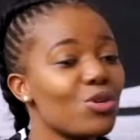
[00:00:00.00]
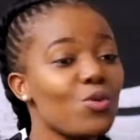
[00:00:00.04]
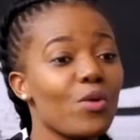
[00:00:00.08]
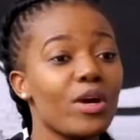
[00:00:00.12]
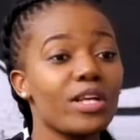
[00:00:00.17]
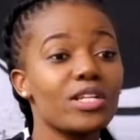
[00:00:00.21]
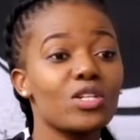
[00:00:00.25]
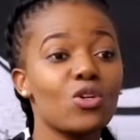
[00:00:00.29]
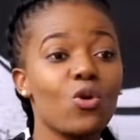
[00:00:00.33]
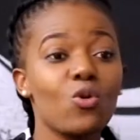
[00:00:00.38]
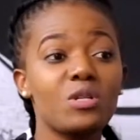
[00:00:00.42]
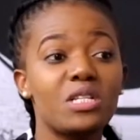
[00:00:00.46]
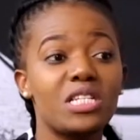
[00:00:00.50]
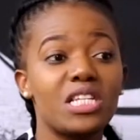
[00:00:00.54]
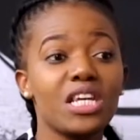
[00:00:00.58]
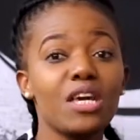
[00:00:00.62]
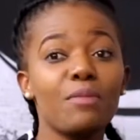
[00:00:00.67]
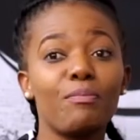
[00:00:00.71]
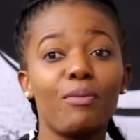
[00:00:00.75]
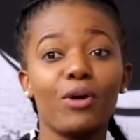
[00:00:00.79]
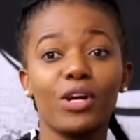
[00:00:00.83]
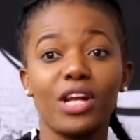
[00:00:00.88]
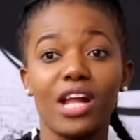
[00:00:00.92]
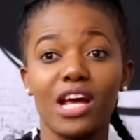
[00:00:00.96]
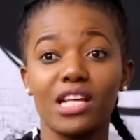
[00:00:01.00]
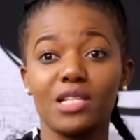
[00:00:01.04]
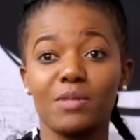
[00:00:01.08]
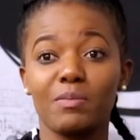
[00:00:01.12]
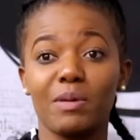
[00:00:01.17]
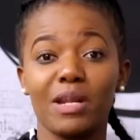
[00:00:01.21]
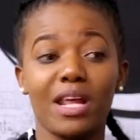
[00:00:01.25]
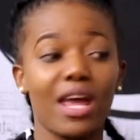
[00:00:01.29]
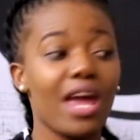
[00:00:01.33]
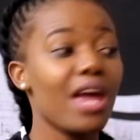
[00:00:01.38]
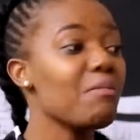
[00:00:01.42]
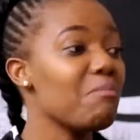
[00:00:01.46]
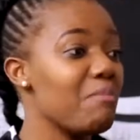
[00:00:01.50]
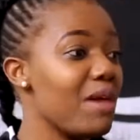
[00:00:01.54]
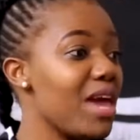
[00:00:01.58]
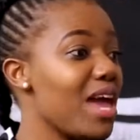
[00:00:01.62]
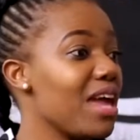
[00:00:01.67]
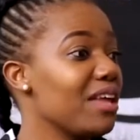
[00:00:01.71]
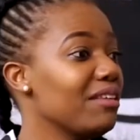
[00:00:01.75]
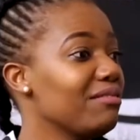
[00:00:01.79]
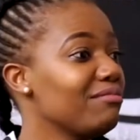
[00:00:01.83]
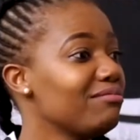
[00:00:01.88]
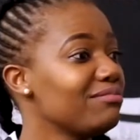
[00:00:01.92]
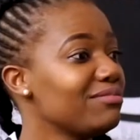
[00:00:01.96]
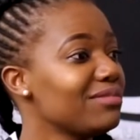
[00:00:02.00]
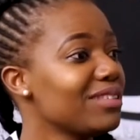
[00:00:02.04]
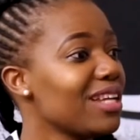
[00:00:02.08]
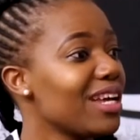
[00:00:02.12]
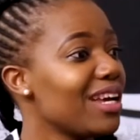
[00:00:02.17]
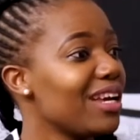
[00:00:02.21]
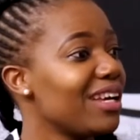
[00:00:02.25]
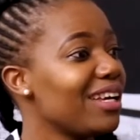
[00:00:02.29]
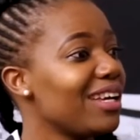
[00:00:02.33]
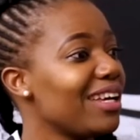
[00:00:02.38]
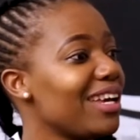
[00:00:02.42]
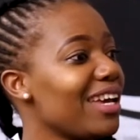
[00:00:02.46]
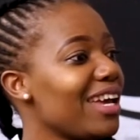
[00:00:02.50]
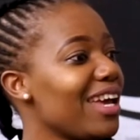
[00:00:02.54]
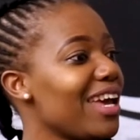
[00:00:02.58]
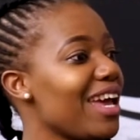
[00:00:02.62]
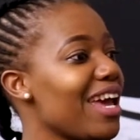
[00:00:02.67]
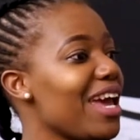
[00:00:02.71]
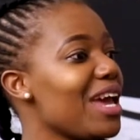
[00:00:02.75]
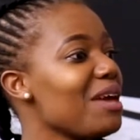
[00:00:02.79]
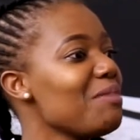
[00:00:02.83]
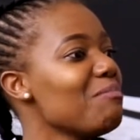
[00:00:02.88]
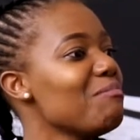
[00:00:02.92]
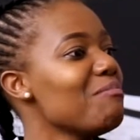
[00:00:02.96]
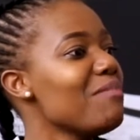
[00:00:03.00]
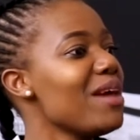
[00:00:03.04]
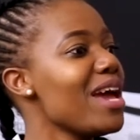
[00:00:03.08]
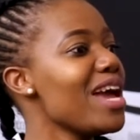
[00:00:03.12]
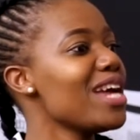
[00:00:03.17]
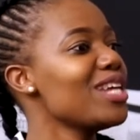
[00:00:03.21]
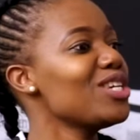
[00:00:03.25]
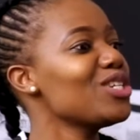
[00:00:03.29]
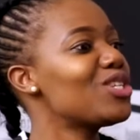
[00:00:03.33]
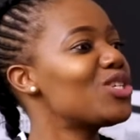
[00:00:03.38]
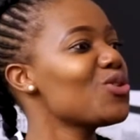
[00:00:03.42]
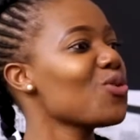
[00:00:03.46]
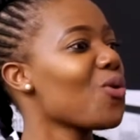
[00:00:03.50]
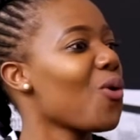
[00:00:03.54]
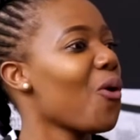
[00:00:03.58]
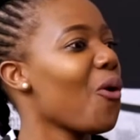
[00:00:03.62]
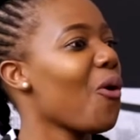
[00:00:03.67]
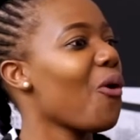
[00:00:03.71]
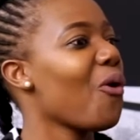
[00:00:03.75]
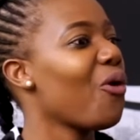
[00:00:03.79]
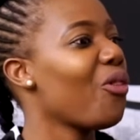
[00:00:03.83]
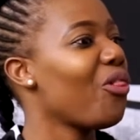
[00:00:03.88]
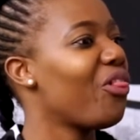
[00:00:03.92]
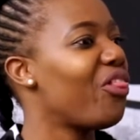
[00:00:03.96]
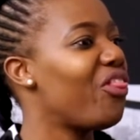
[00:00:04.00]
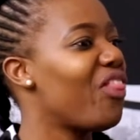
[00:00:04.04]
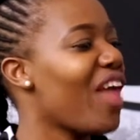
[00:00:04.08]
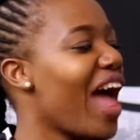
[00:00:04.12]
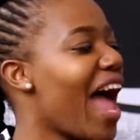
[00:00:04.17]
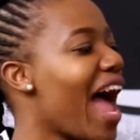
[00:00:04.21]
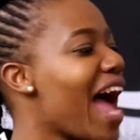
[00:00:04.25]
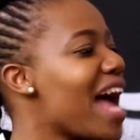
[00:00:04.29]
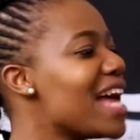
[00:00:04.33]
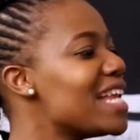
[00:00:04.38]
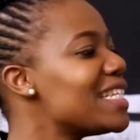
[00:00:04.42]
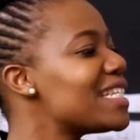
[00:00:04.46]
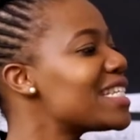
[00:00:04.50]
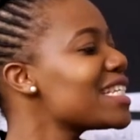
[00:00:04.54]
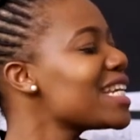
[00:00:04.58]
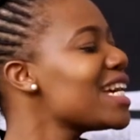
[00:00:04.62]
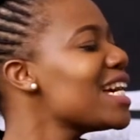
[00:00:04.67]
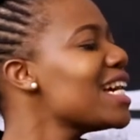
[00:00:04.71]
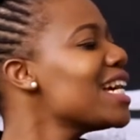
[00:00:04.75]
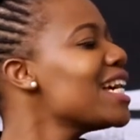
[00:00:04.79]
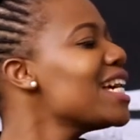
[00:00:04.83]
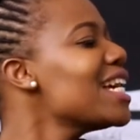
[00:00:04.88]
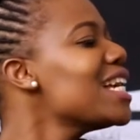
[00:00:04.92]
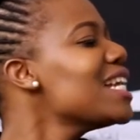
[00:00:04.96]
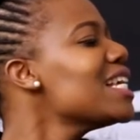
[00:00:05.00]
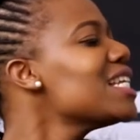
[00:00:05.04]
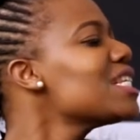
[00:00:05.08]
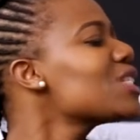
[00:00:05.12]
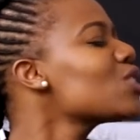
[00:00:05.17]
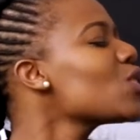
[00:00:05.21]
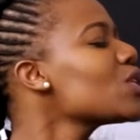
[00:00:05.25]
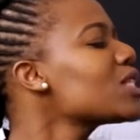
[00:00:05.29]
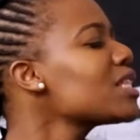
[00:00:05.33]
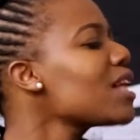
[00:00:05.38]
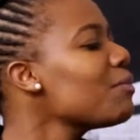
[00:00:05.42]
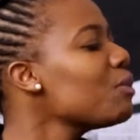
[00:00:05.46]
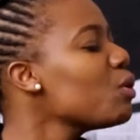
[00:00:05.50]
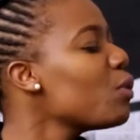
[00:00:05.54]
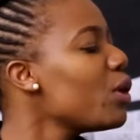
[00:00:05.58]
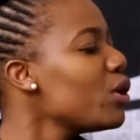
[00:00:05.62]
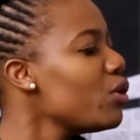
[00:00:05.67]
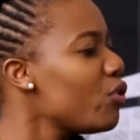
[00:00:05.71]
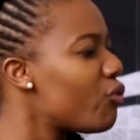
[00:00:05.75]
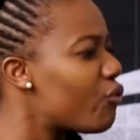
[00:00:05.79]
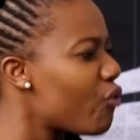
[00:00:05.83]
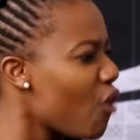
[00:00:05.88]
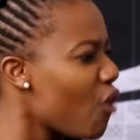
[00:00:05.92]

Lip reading: you went all deep on us, but amen. Amen to all that. So tell me, where are you